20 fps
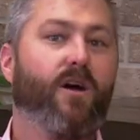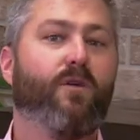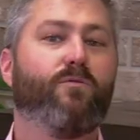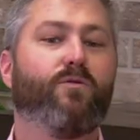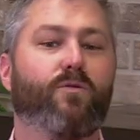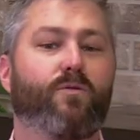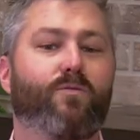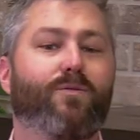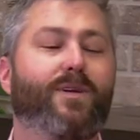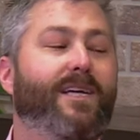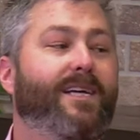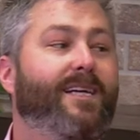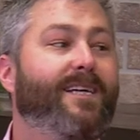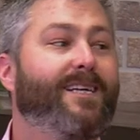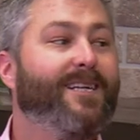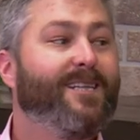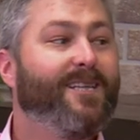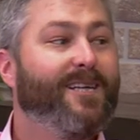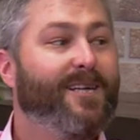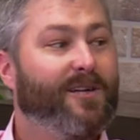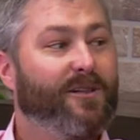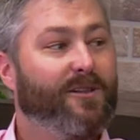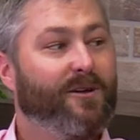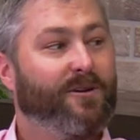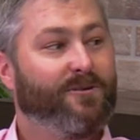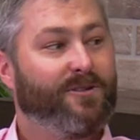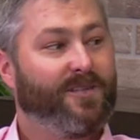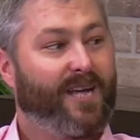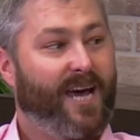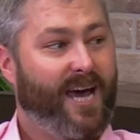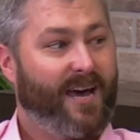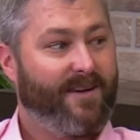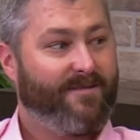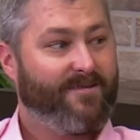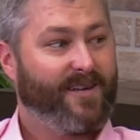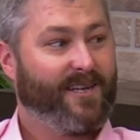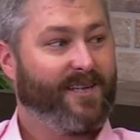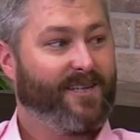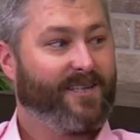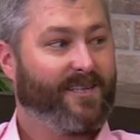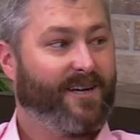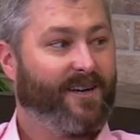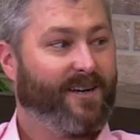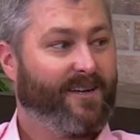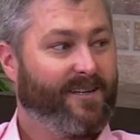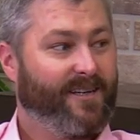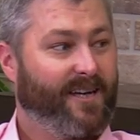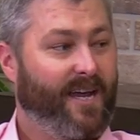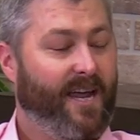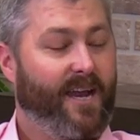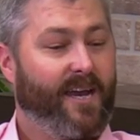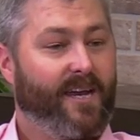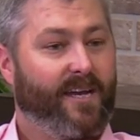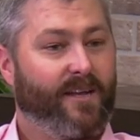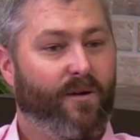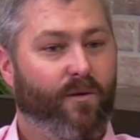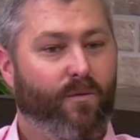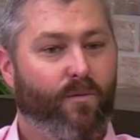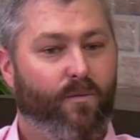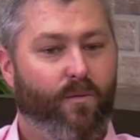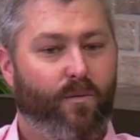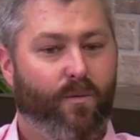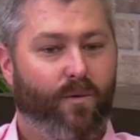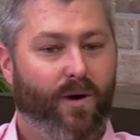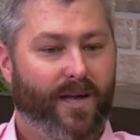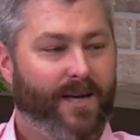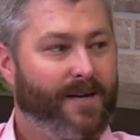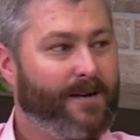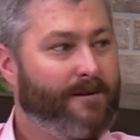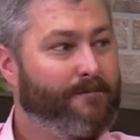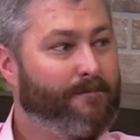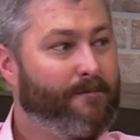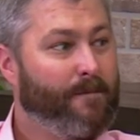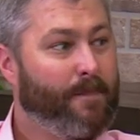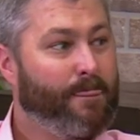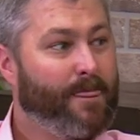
we're really close to having it done. And my, what I'm